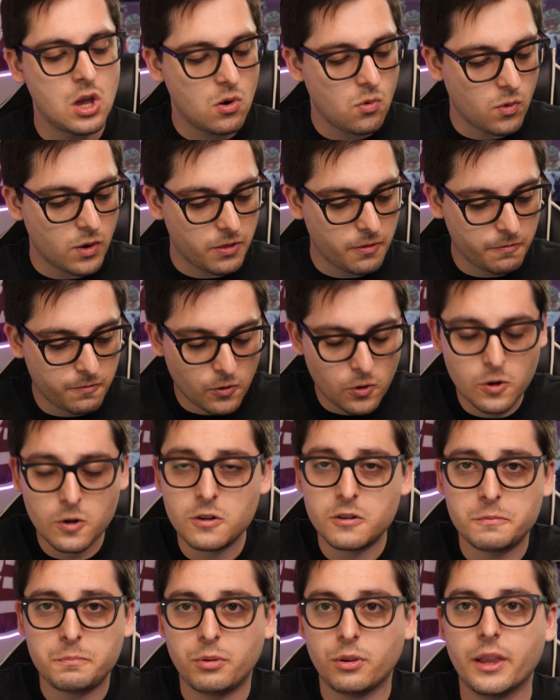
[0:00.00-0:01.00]
with
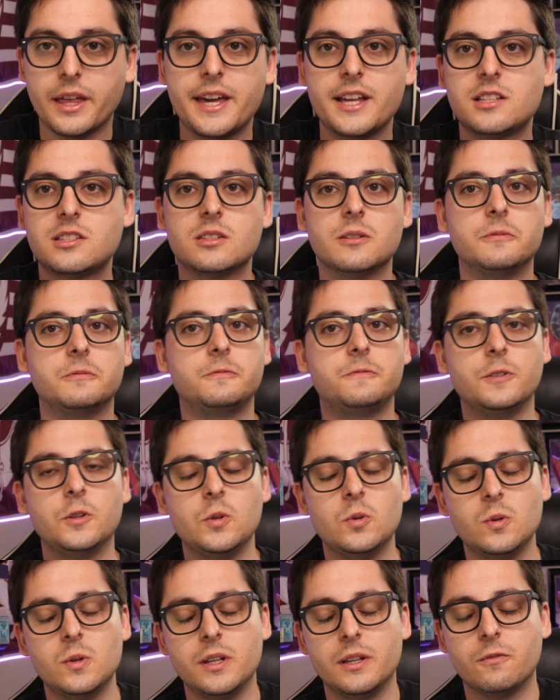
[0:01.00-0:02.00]
full plates of
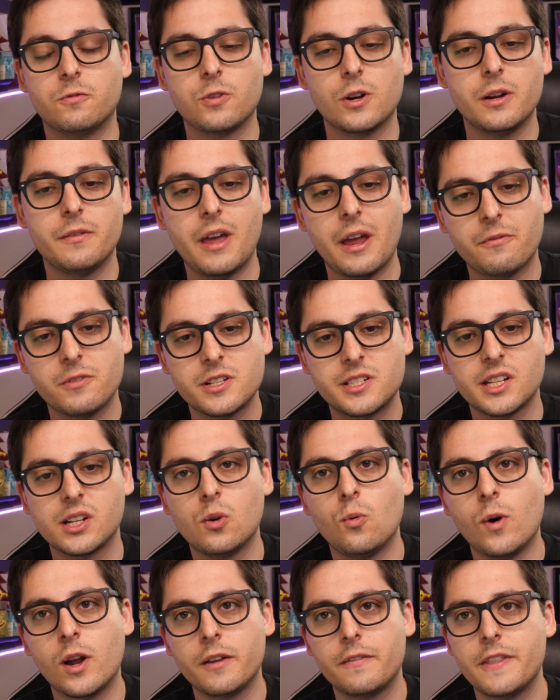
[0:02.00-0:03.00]
food in front of every
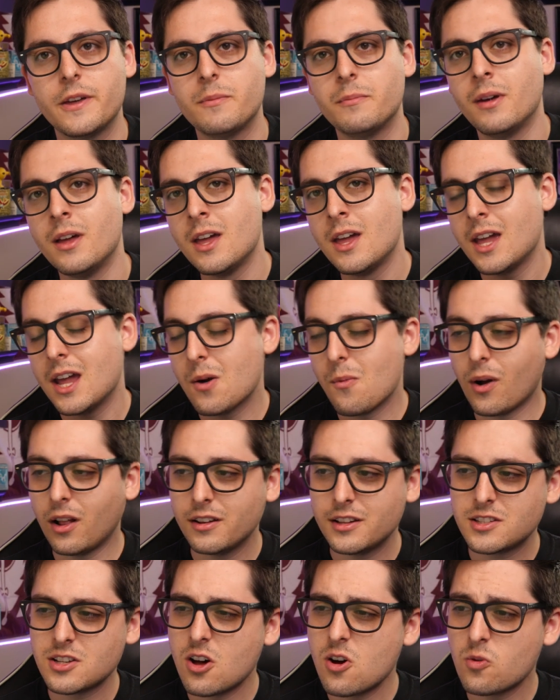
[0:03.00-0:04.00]
single one of them, and
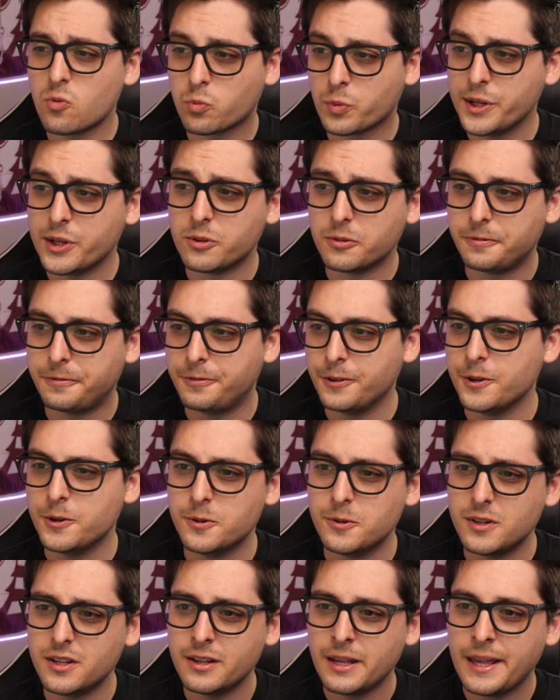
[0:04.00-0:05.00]
while it's all real
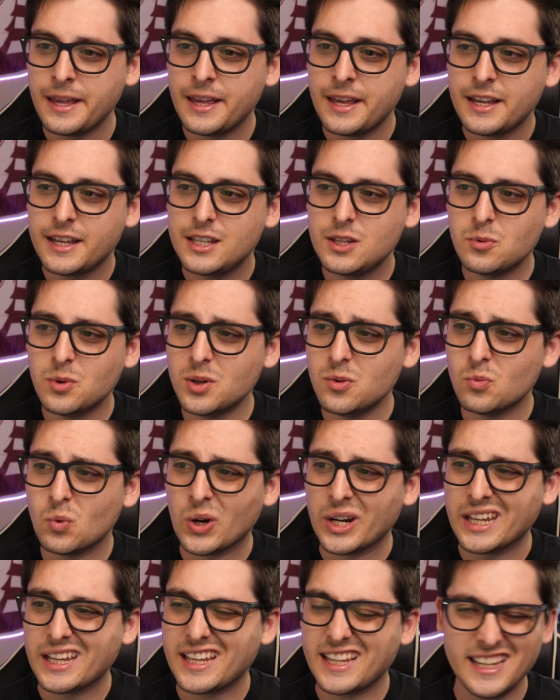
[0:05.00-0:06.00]
food, you wouldn't
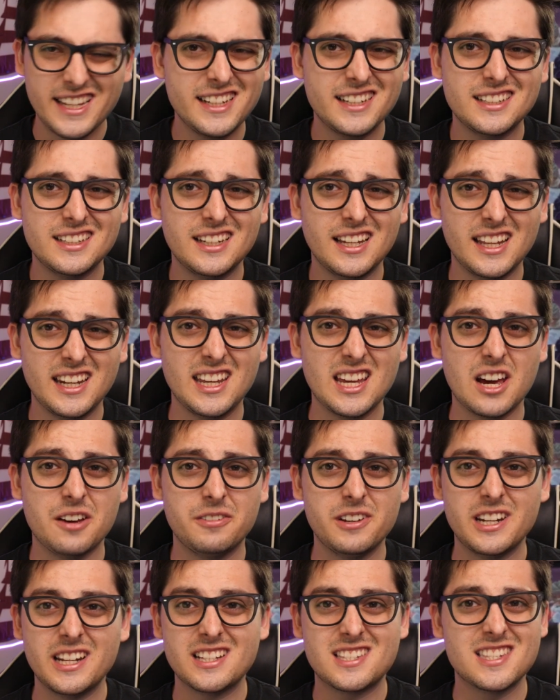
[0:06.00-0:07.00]
want to eat any
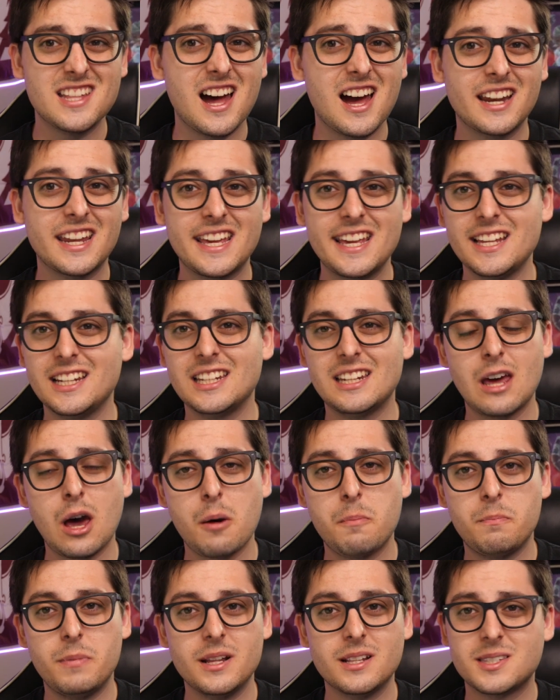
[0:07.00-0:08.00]
of it. It's not heated
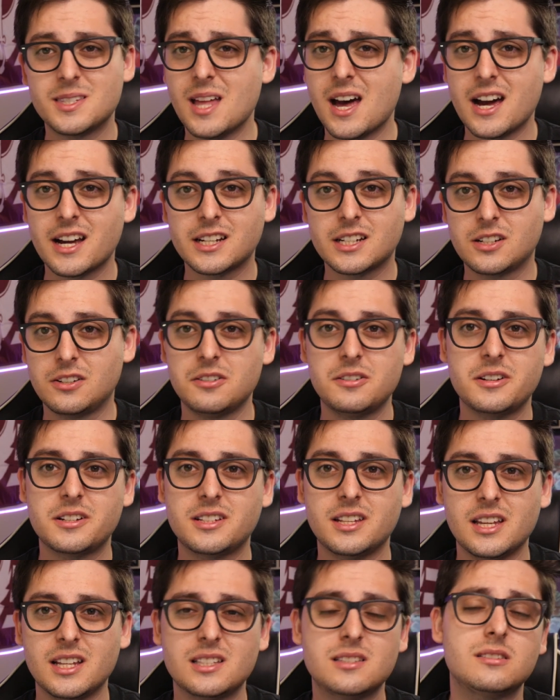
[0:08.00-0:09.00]
up, it's not
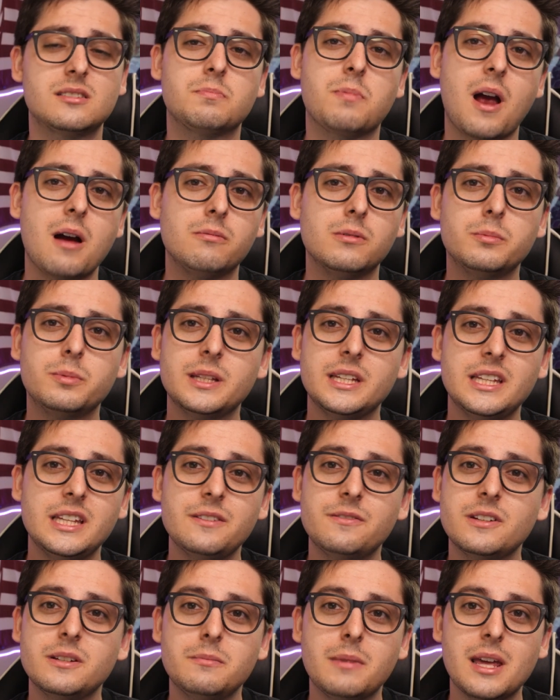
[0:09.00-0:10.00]
cooked, it's probably
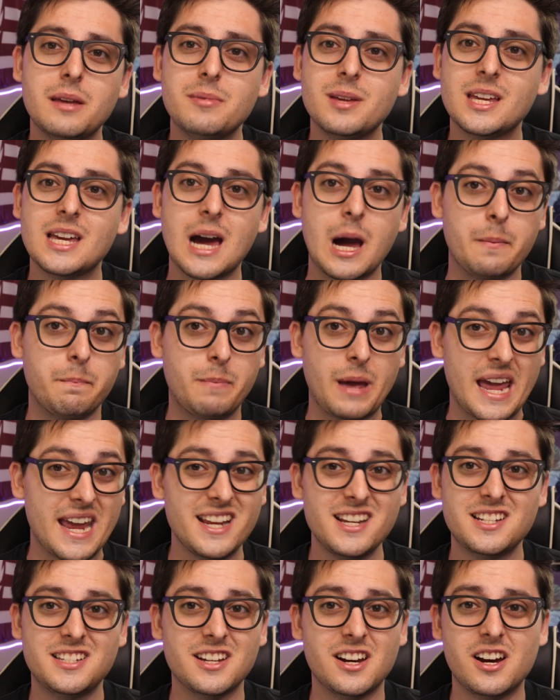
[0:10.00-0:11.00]
even maybe got
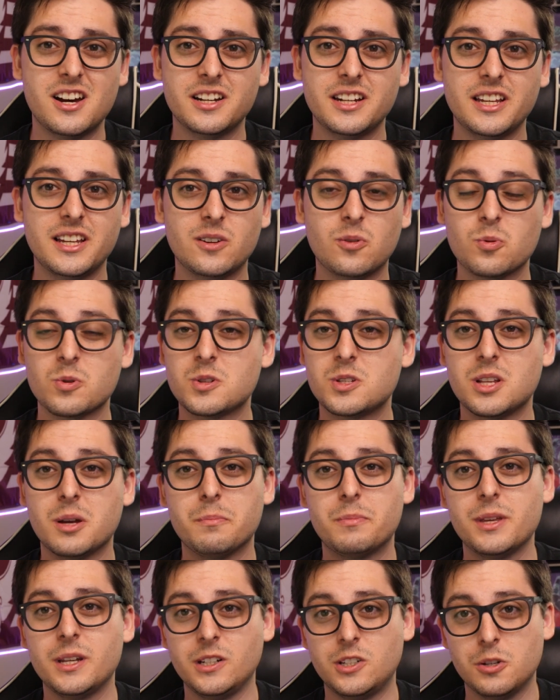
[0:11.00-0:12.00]
paint on it or
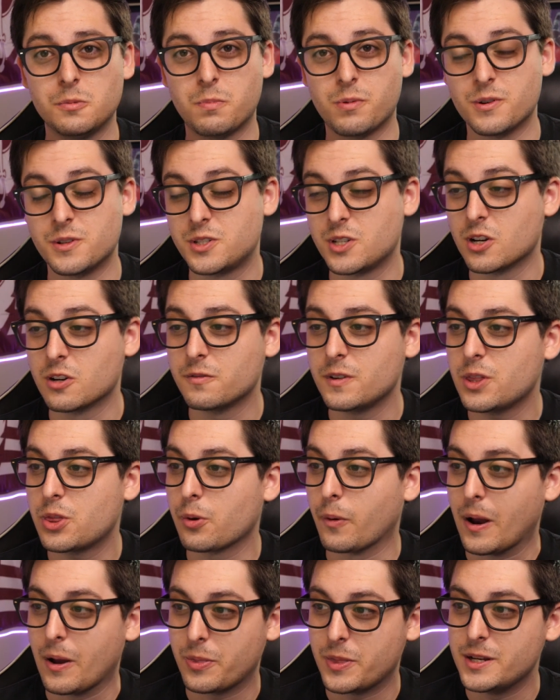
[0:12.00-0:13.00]
something to preserve it
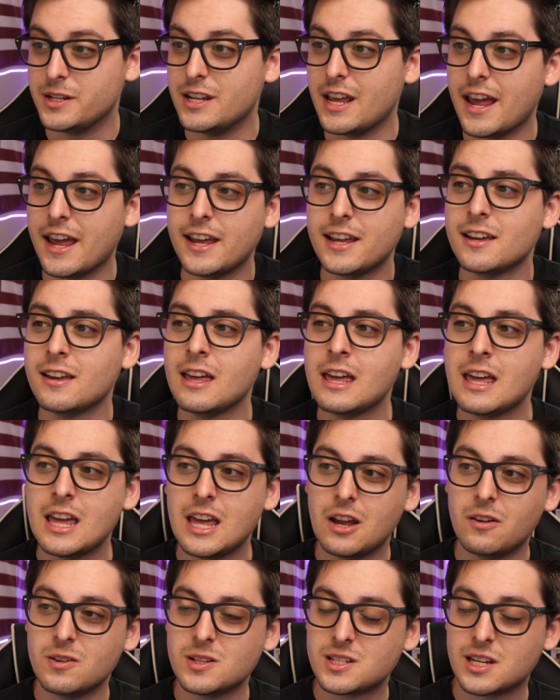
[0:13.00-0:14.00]
throughout the day
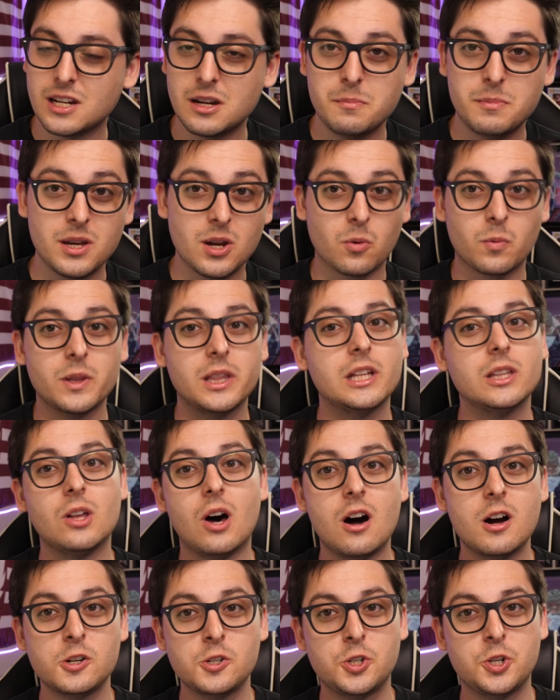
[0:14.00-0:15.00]
if it's going to be a really
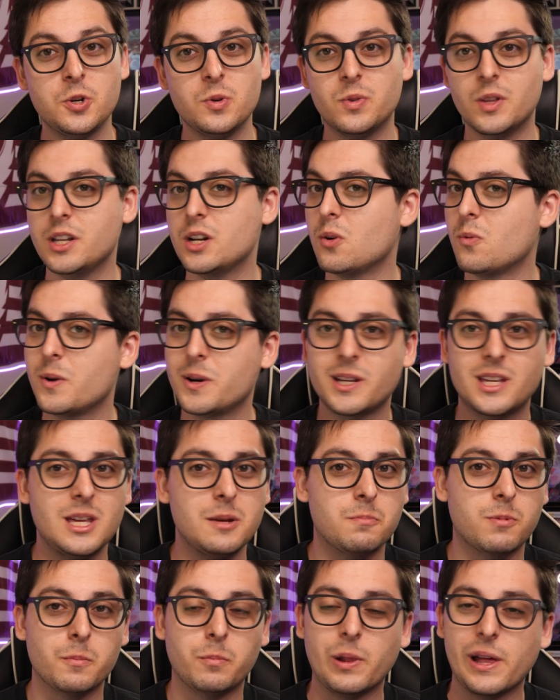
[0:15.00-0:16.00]
long shoot and they don't want to
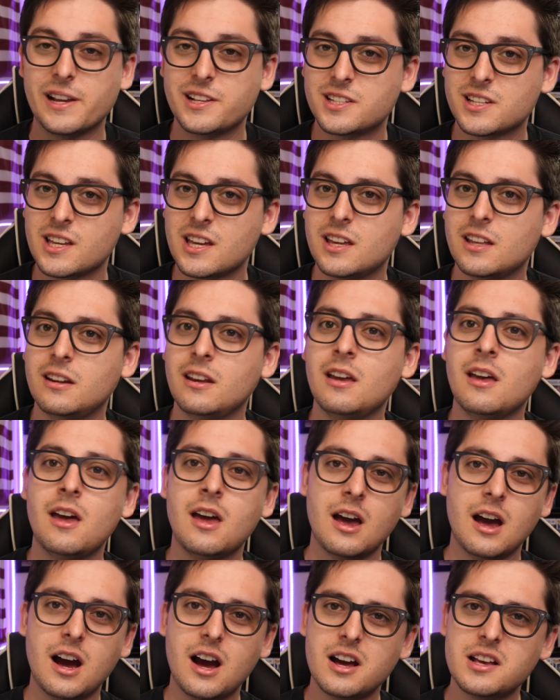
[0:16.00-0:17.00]
keep replacing it.
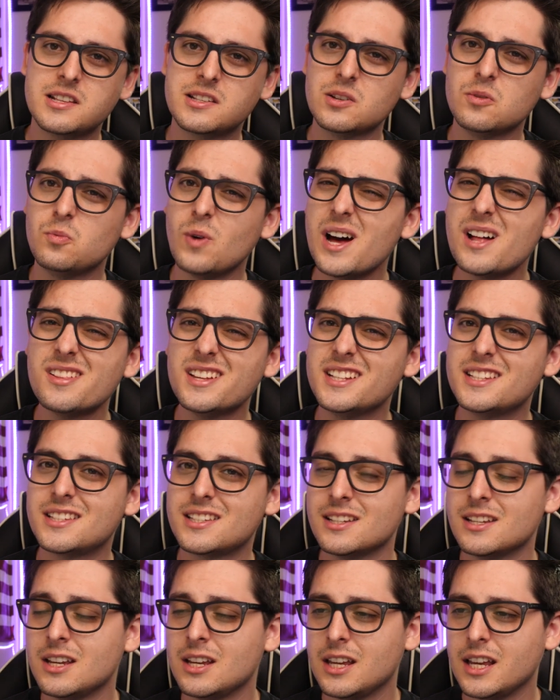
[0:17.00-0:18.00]
So while
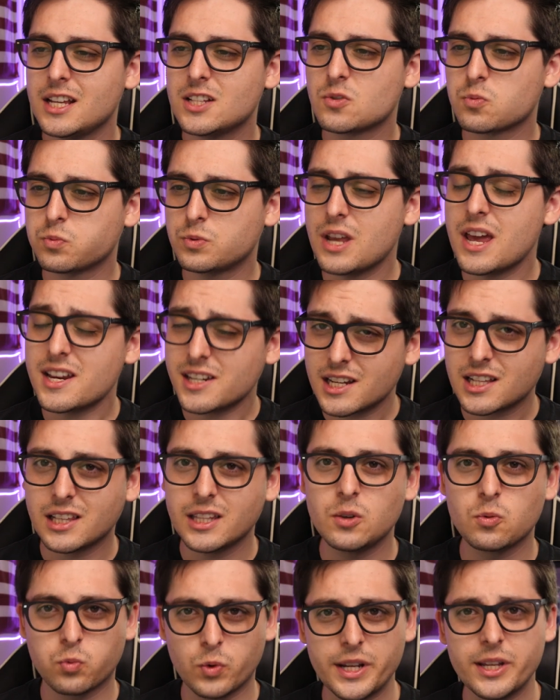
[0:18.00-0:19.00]
it's
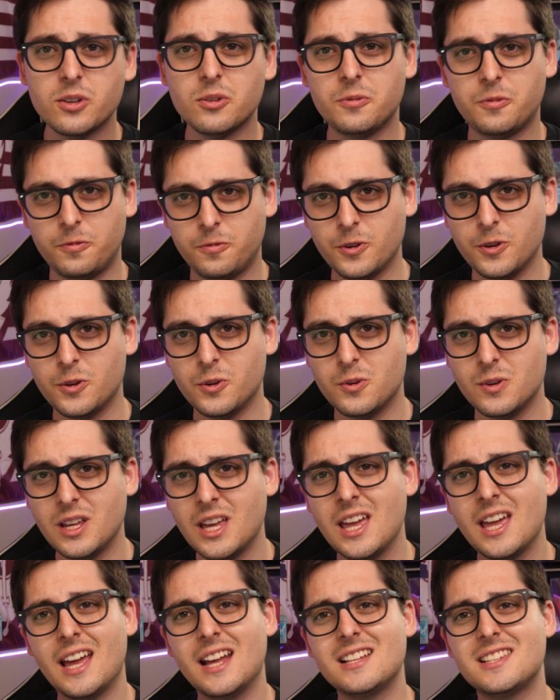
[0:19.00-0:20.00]
technically real food,
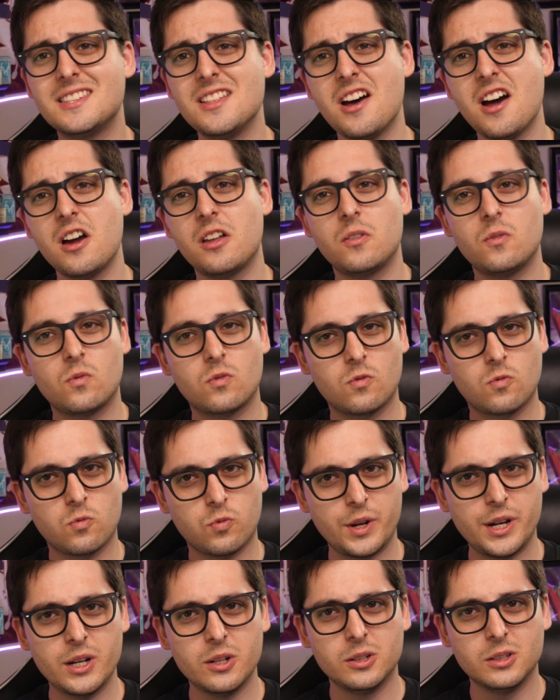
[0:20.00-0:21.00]
it's not
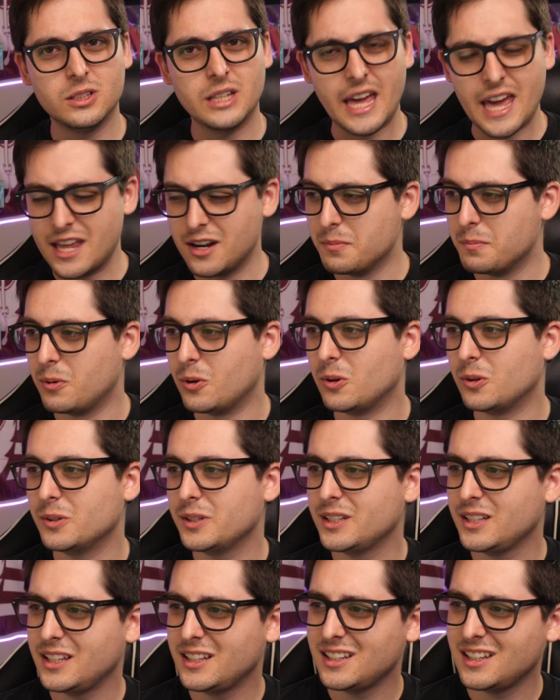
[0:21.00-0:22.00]
real edible.
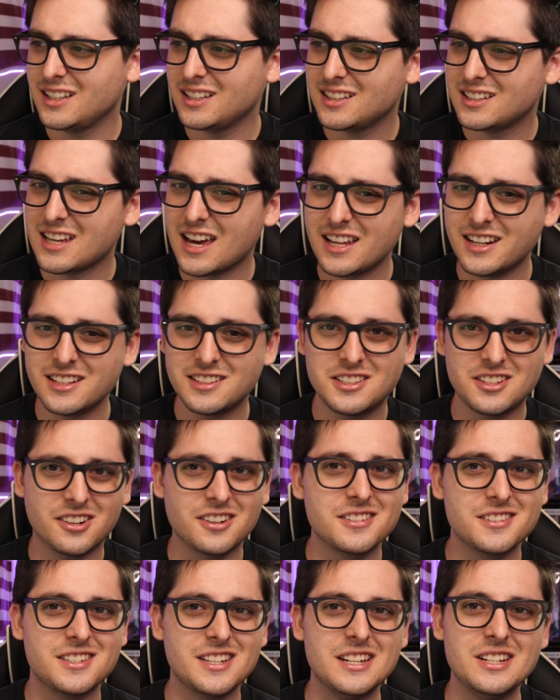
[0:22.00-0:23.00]
It kind of
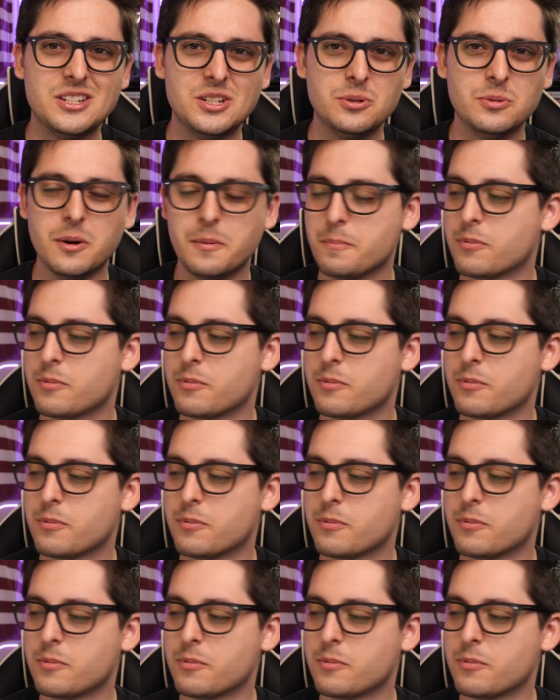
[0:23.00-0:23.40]
turns into a